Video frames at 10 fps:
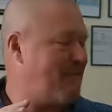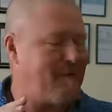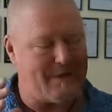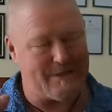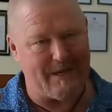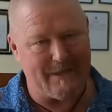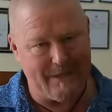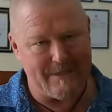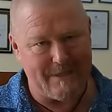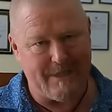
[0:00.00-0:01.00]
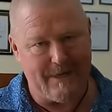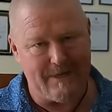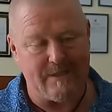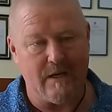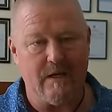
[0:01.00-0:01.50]
at the front saying this
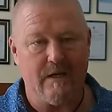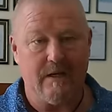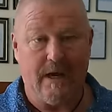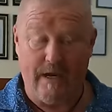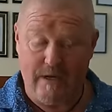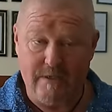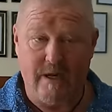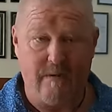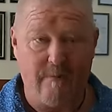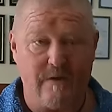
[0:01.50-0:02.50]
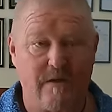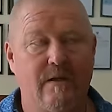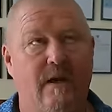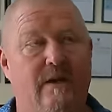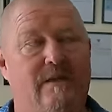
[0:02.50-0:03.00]
is entertainment.
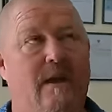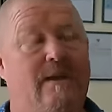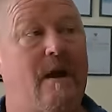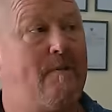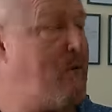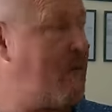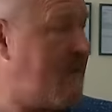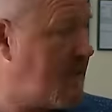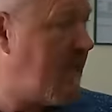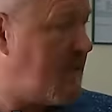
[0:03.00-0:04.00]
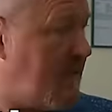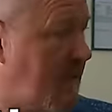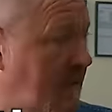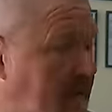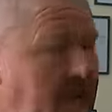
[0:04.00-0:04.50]
It's entertainment with intent.
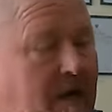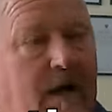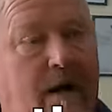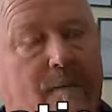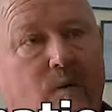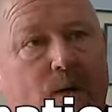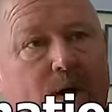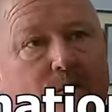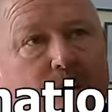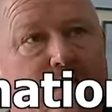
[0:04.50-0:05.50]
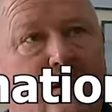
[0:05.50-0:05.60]
Yep. Mm. Um, we we